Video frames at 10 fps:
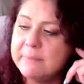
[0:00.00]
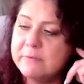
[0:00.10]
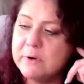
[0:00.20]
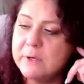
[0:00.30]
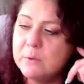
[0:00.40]
of
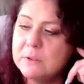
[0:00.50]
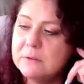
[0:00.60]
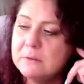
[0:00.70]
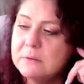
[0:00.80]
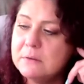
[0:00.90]

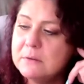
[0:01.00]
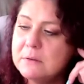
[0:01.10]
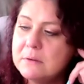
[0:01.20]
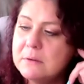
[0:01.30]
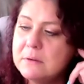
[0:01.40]
renewal.
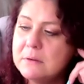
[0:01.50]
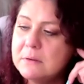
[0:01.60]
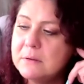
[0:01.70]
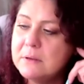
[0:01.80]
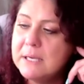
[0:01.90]

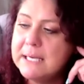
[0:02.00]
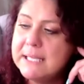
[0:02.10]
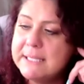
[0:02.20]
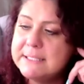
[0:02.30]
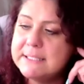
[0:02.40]

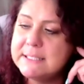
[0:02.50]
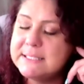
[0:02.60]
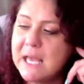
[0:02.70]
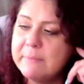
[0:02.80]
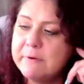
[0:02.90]
This is a
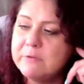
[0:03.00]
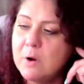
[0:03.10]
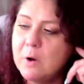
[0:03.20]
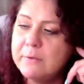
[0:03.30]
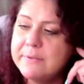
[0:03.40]
time of growth.